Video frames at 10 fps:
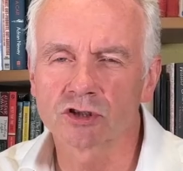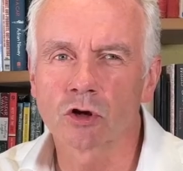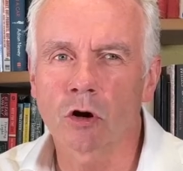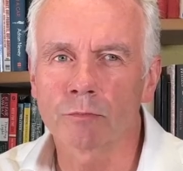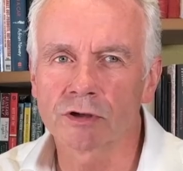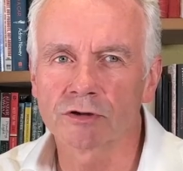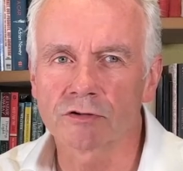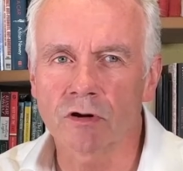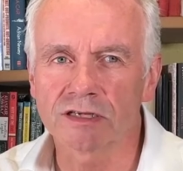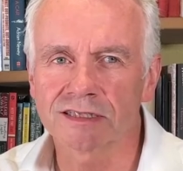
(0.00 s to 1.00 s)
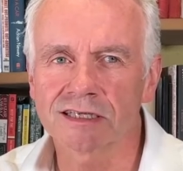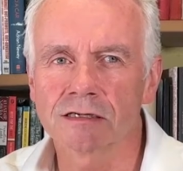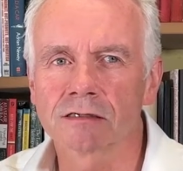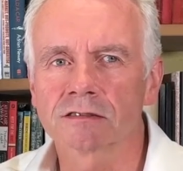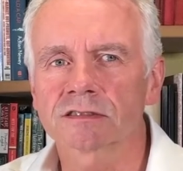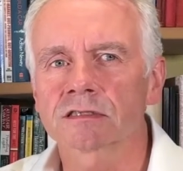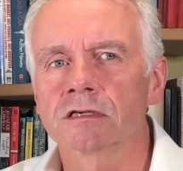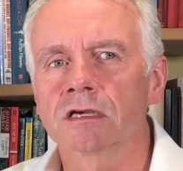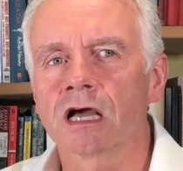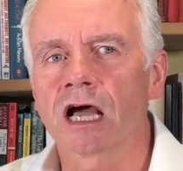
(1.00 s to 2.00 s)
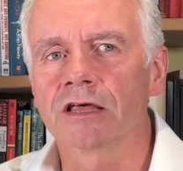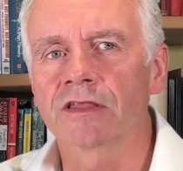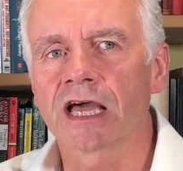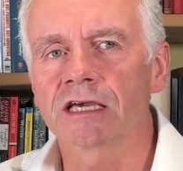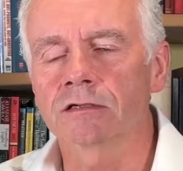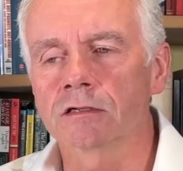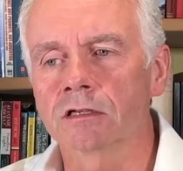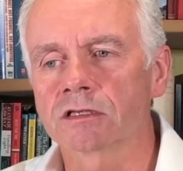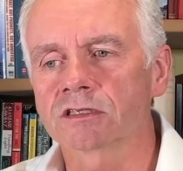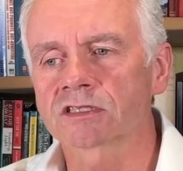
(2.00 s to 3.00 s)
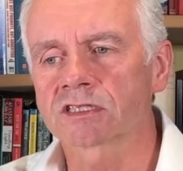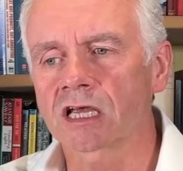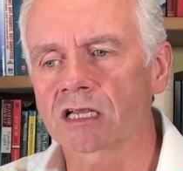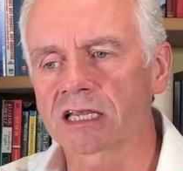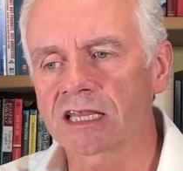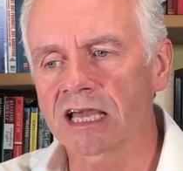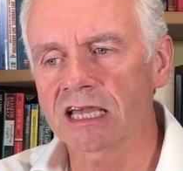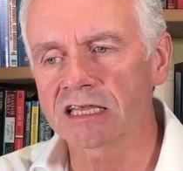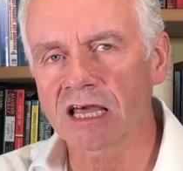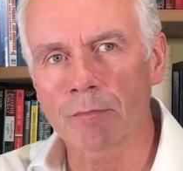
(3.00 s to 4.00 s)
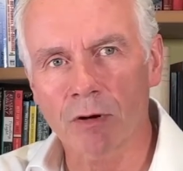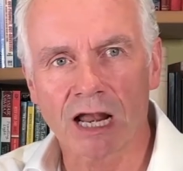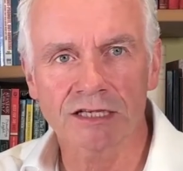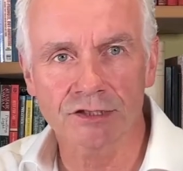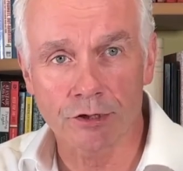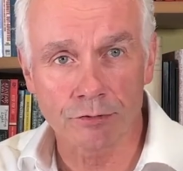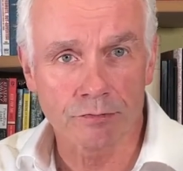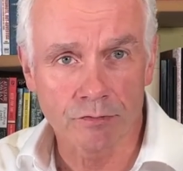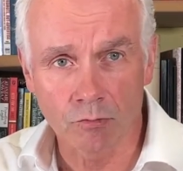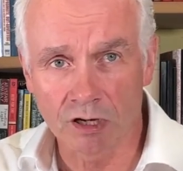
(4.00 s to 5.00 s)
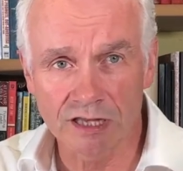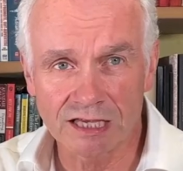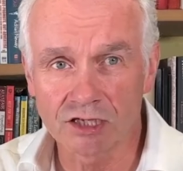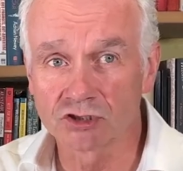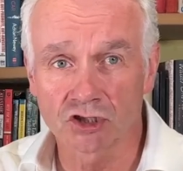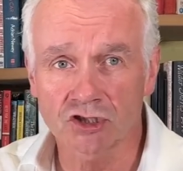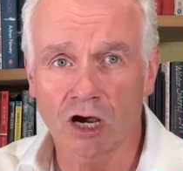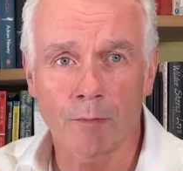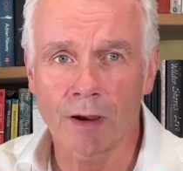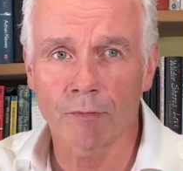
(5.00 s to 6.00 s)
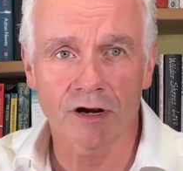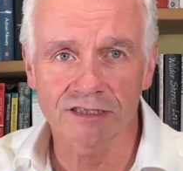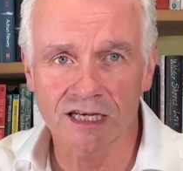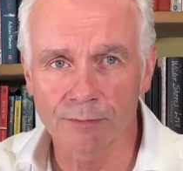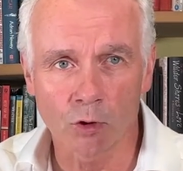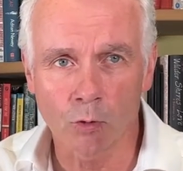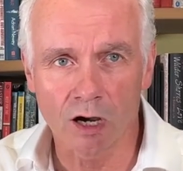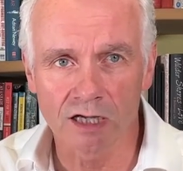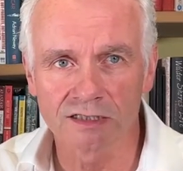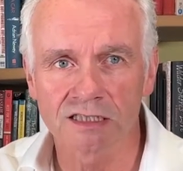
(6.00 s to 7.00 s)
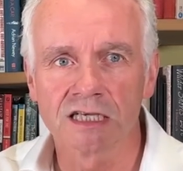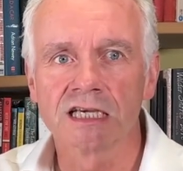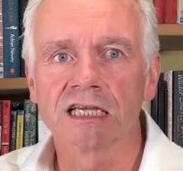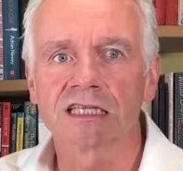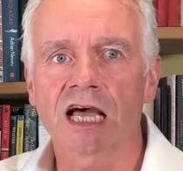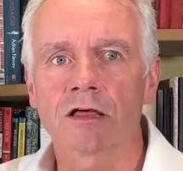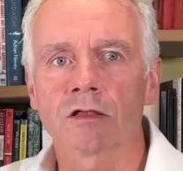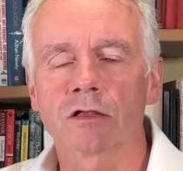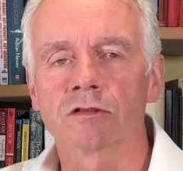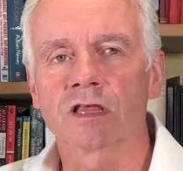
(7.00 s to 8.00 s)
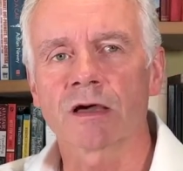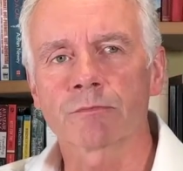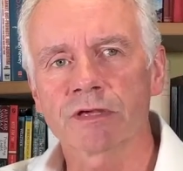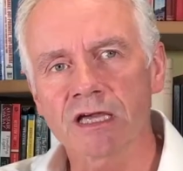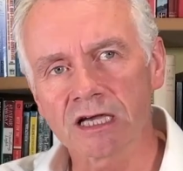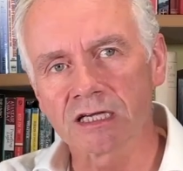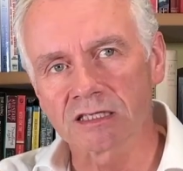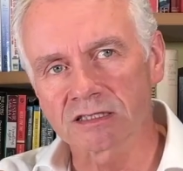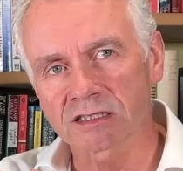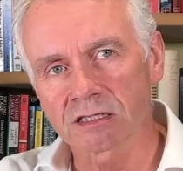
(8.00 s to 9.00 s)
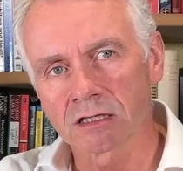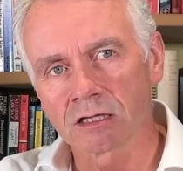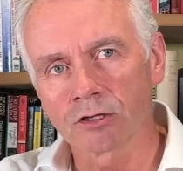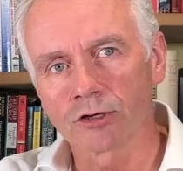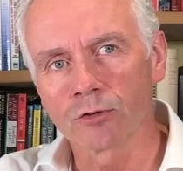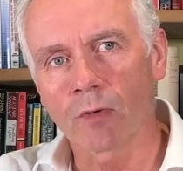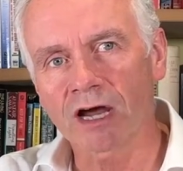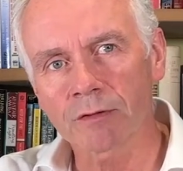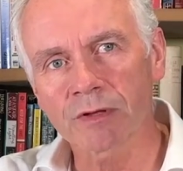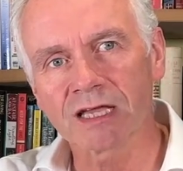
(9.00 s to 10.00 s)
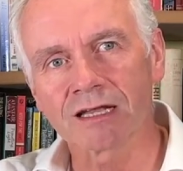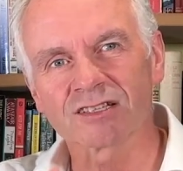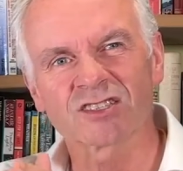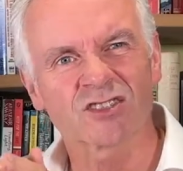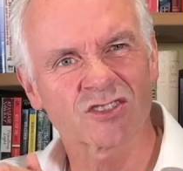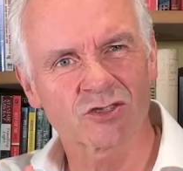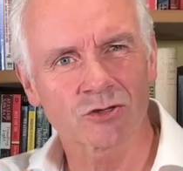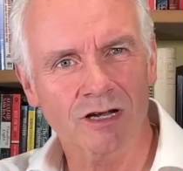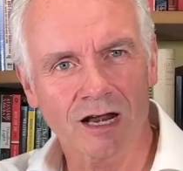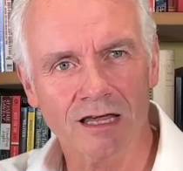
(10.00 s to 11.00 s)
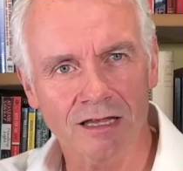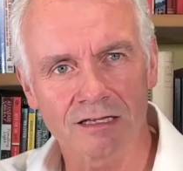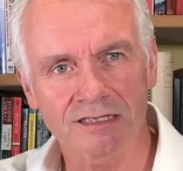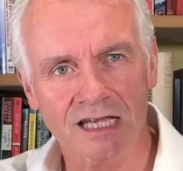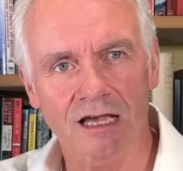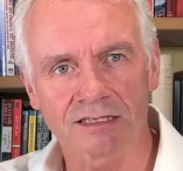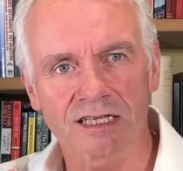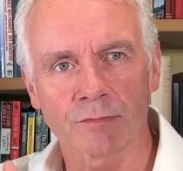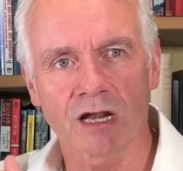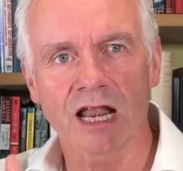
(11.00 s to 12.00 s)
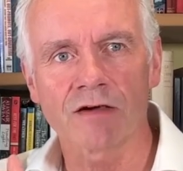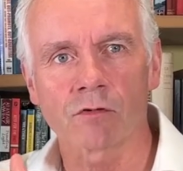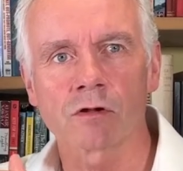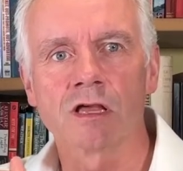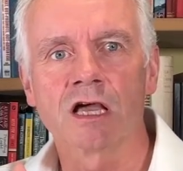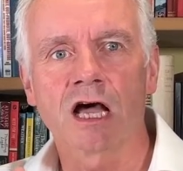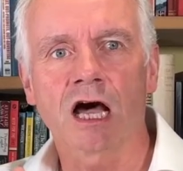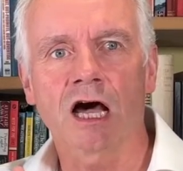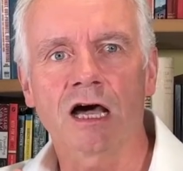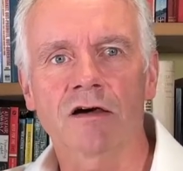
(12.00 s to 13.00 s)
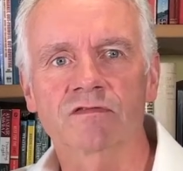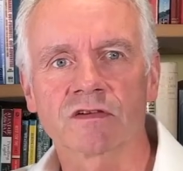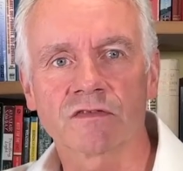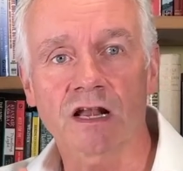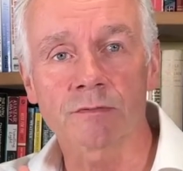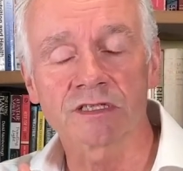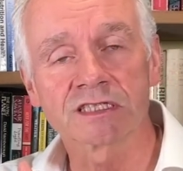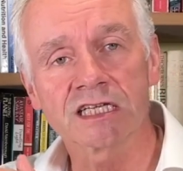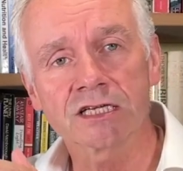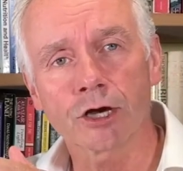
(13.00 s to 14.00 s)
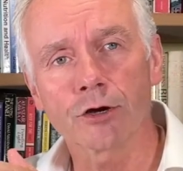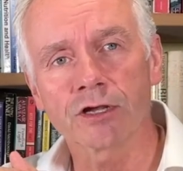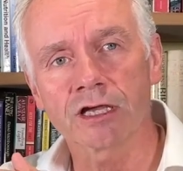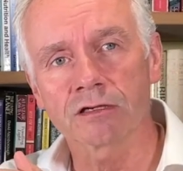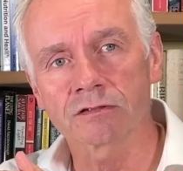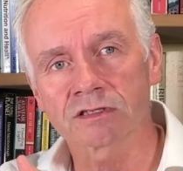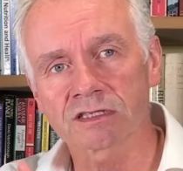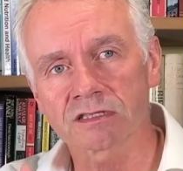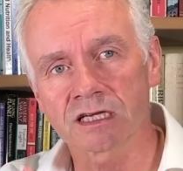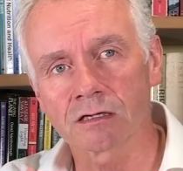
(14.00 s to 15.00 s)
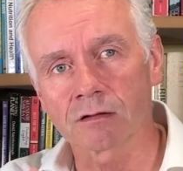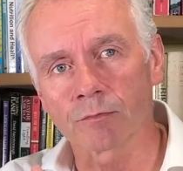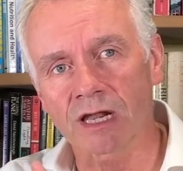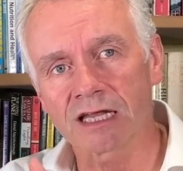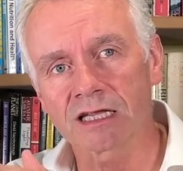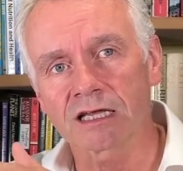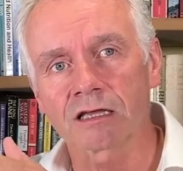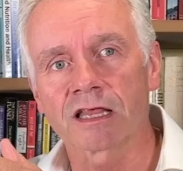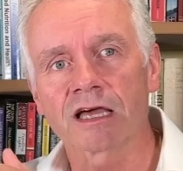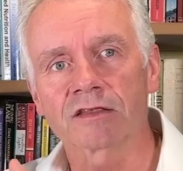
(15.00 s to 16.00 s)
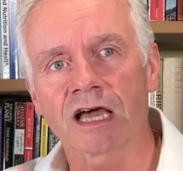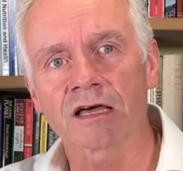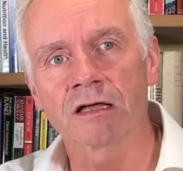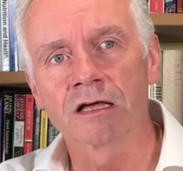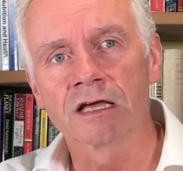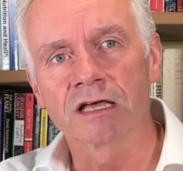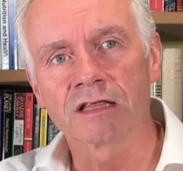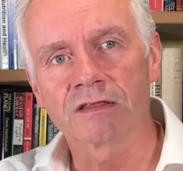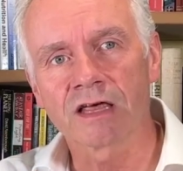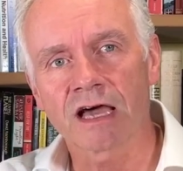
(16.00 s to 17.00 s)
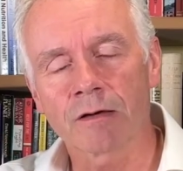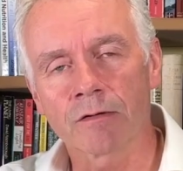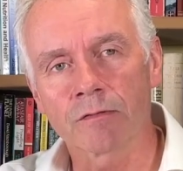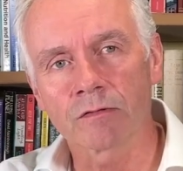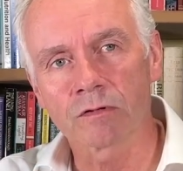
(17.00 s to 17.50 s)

not building the right skills, and then suddenly they hit their plateau where they just can't memorize any more words. Now, their peers, who might have been at sort of like a similar level, have developed this decoding skill and blending, and their